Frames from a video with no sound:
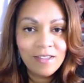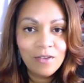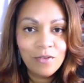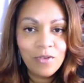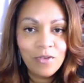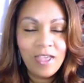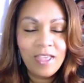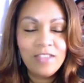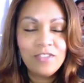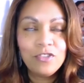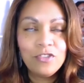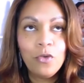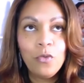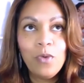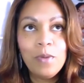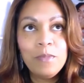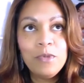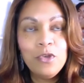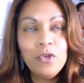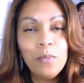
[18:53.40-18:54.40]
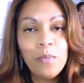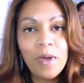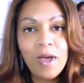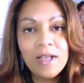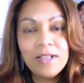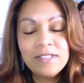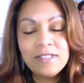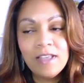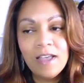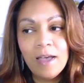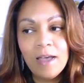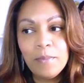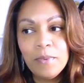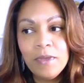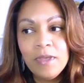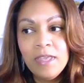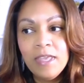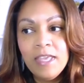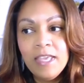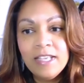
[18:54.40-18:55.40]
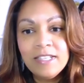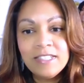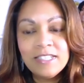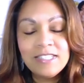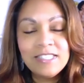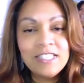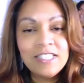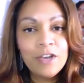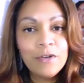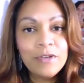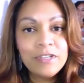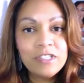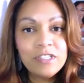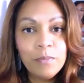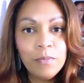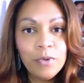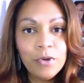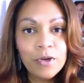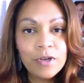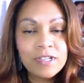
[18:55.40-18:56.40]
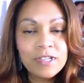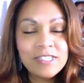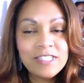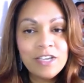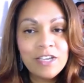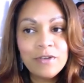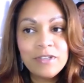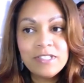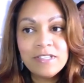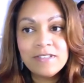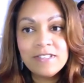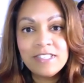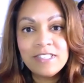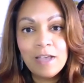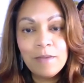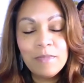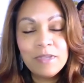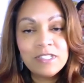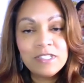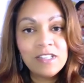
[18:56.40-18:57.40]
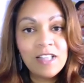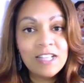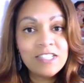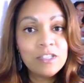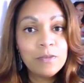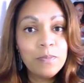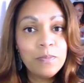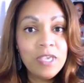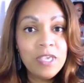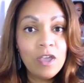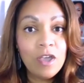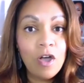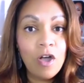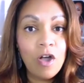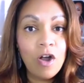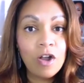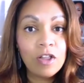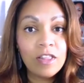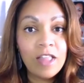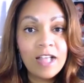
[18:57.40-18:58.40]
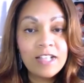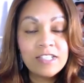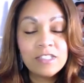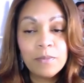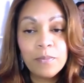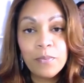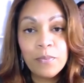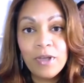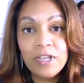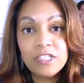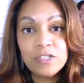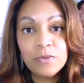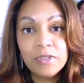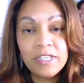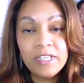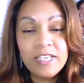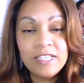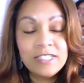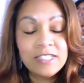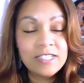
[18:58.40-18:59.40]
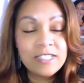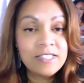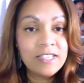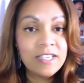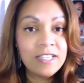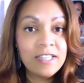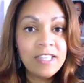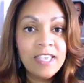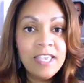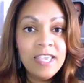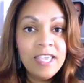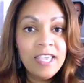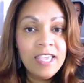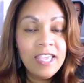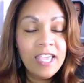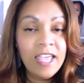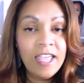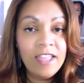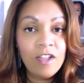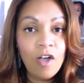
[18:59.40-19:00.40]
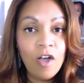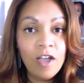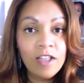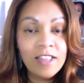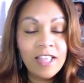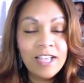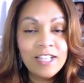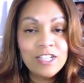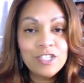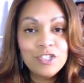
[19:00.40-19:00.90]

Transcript: Okay, so Women Who Boss Up, it's a series of books, series of summits, lots of PR, lots of press releases, and and online